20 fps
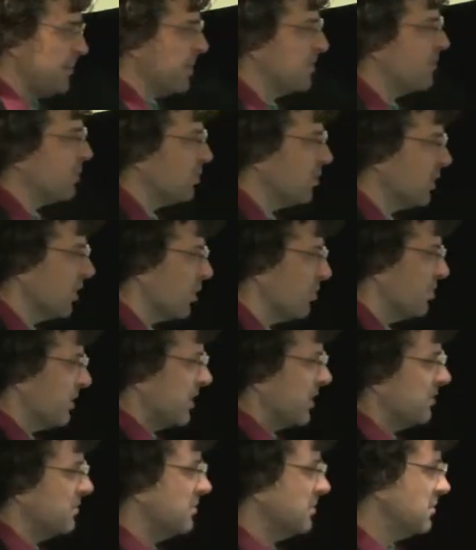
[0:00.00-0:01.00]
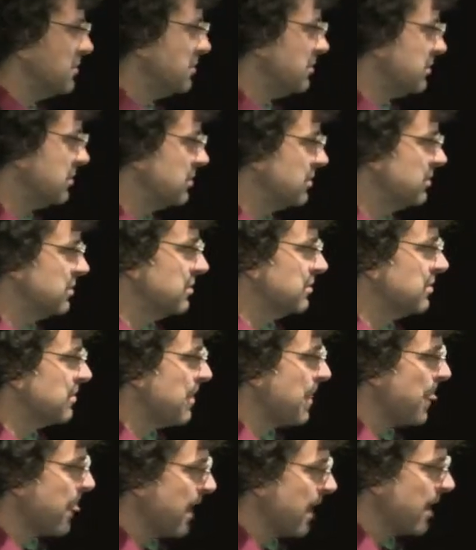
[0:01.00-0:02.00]
and people will open it.
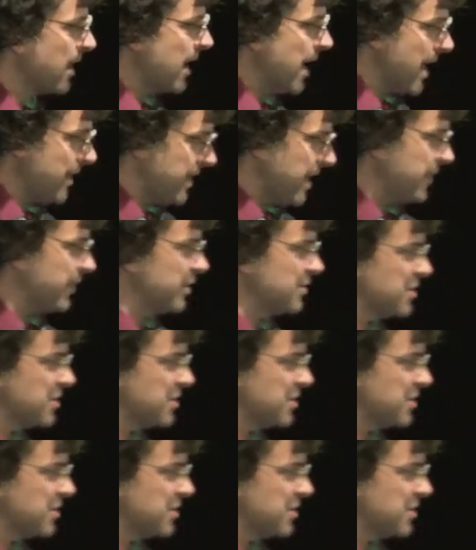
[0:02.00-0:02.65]
And then